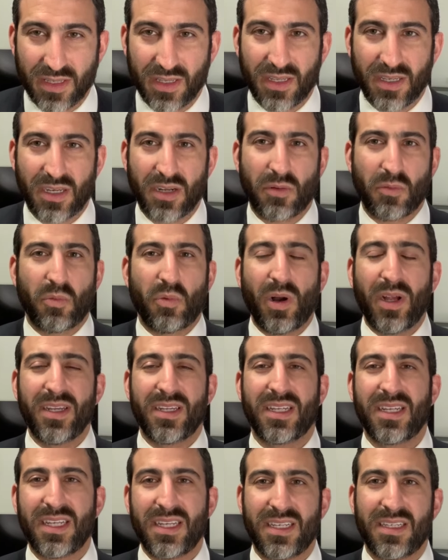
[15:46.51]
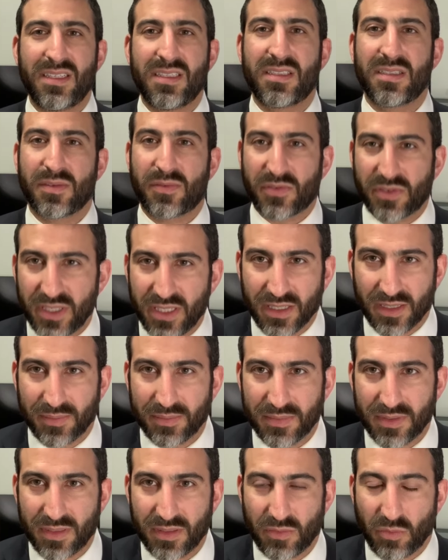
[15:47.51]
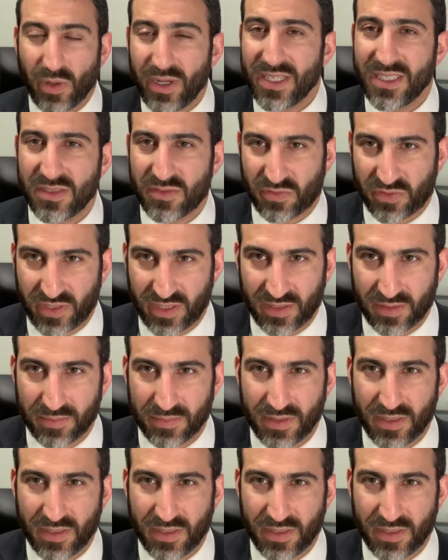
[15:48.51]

You know, what is freedom? What is freedom?